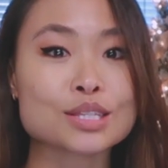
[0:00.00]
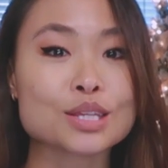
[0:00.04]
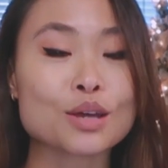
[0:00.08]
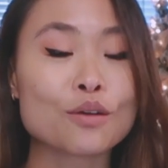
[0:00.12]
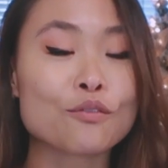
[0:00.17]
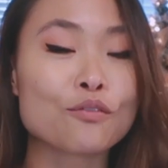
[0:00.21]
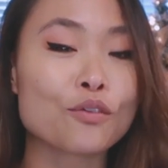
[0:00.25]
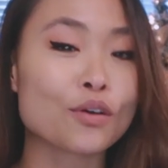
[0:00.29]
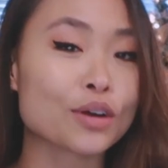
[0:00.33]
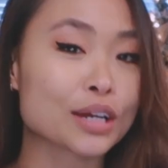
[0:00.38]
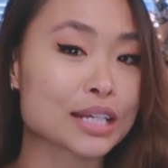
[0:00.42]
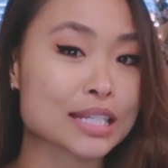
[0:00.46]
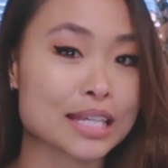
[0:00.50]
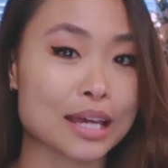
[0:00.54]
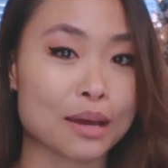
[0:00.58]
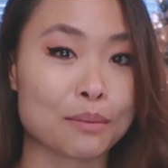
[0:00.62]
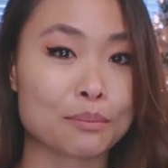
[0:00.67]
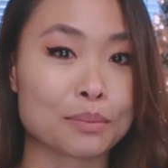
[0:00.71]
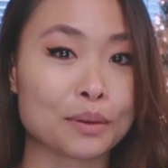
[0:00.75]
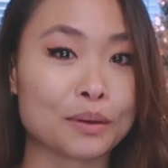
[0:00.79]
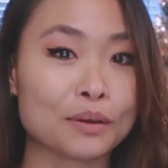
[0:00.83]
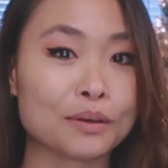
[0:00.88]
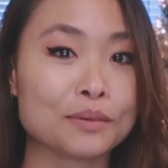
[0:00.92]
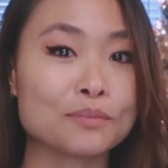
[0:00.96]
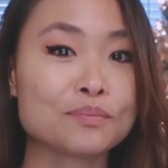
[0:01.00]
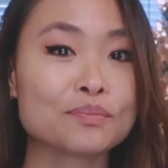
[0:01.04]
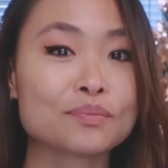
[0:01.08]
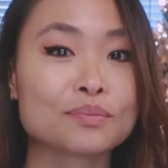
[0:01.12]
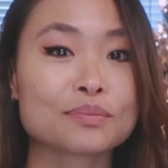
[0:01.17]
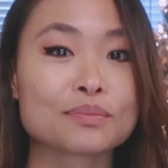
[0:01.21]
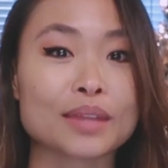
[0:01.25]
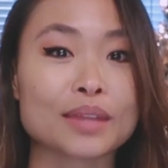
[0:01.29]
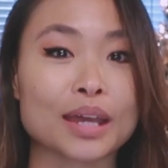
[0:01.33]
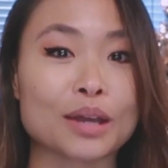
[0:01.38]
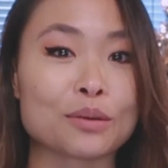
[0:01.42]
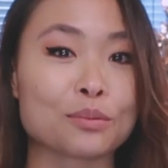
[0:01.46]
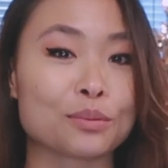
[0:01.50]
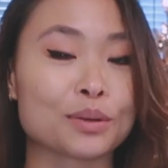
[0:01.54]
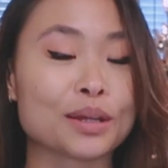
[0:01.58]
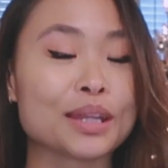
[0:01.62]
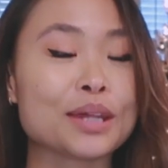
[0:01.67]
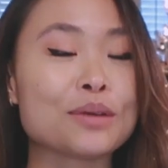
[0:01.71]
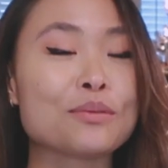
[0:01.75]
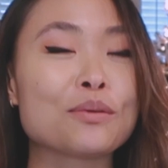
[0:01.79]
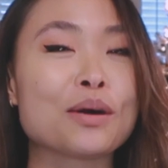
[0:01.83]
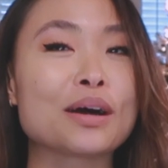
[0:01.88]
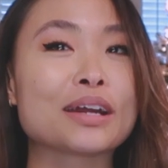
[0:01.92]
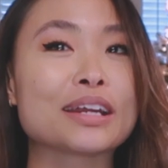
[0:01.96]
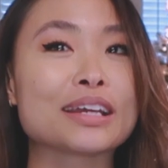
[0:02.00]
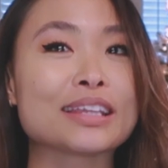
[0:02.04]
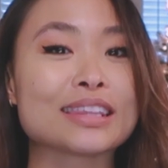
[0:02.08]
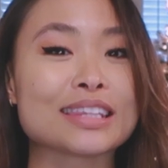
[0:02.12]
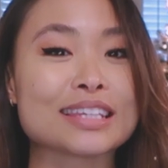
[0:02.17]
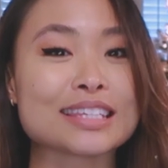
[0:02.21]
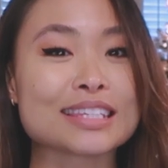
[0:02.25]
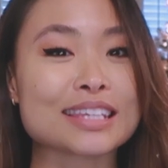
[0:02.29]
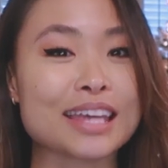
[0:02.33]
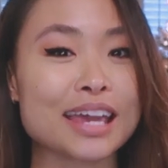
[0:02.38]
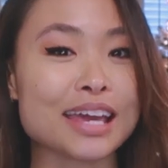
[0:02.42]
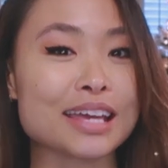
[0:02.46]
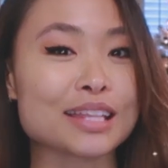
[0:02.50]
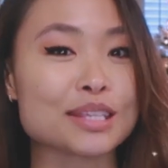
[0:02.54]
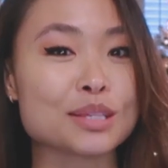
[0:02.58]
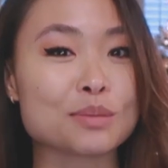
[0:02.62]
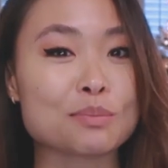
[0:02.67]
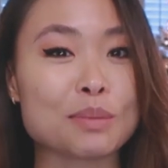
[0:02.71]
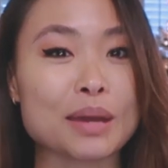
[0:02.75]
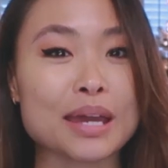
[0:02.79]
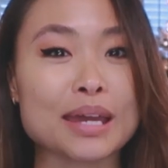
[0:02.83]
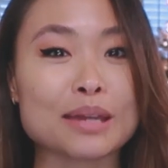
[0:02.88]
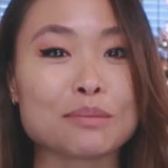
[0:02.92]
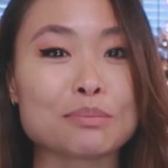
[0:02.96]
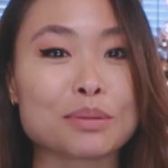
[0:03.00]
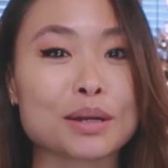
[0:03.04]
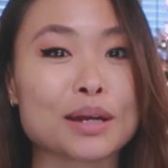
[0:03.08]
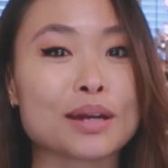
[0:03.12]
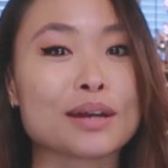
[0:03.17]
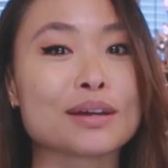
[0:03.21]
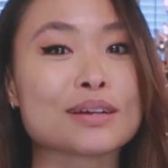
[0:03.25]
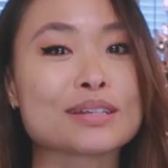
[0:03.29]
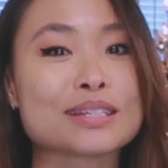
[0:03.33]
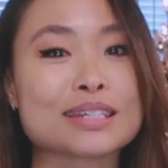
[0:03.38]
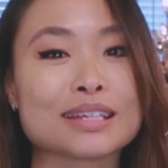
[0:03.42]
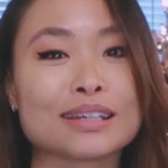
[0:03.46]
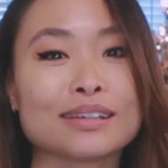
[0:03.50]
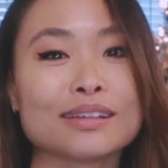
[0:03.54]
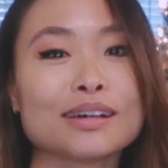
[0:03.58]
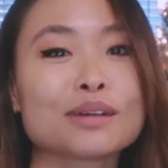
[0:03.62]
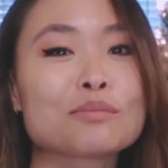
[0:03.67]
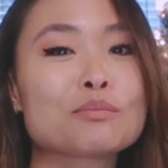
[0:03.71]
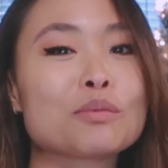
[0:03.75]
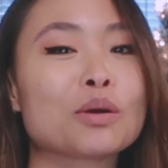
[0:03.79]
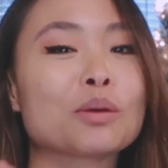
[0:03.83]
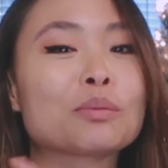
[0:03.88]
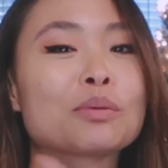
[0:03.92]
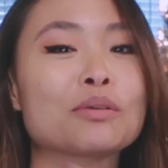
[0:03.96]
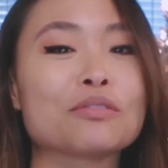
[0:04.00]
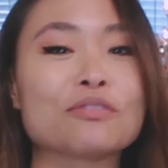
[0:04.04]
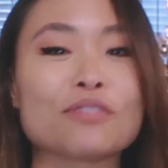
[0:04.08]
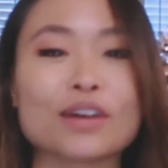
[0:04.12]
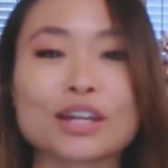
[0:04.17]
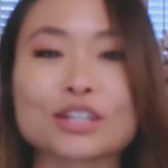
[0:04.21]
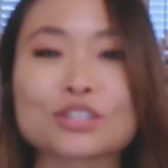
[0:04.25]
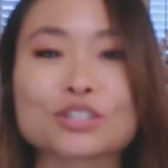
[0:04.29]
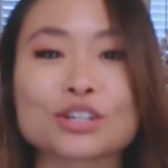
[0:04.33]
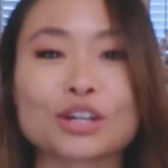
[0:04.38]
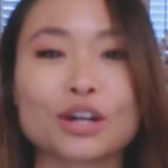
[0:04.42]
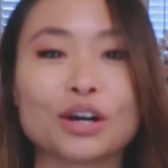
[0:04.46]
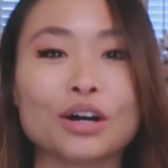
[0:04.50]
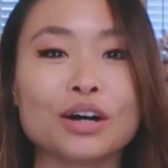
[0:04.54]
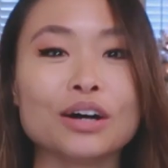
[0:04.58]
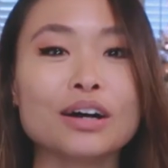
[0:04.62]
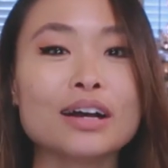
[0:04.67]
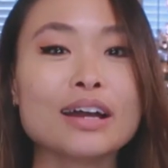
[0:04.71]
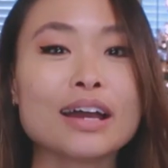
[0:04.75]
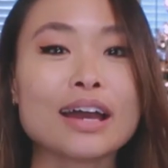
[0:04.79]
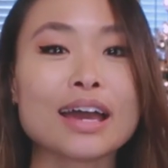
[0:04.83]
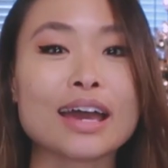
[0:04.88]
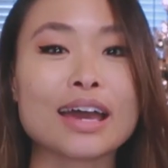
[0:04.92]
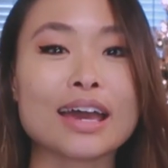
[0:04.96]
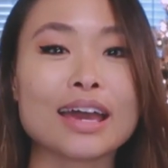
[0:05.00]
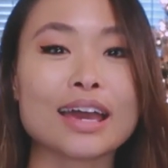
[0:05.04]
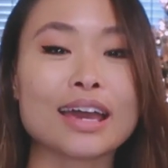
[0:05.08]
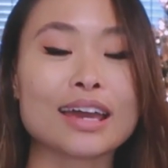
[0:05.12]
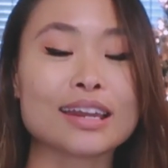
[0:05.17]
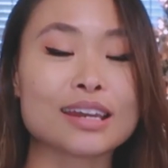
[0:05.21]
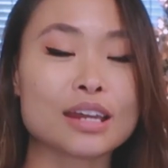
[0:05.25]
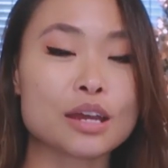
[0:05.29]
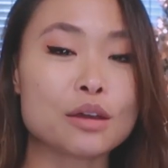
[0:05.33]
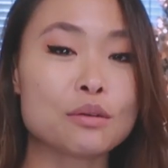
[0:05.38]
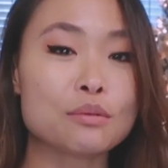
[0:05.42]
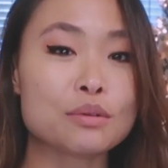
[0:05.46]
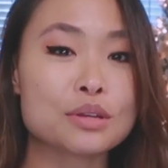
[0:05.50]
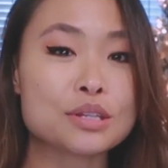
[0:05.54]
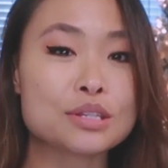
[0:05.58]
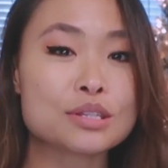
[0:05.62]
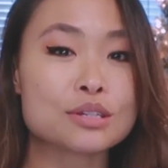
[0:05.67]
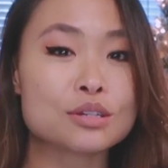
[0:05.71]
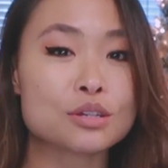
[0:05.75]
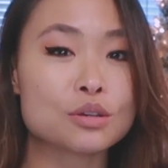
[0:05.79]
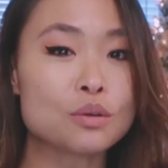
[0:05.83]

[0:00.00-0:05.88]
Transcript: So for example, I really wanted this Kate Spade purse to look more professional, and it was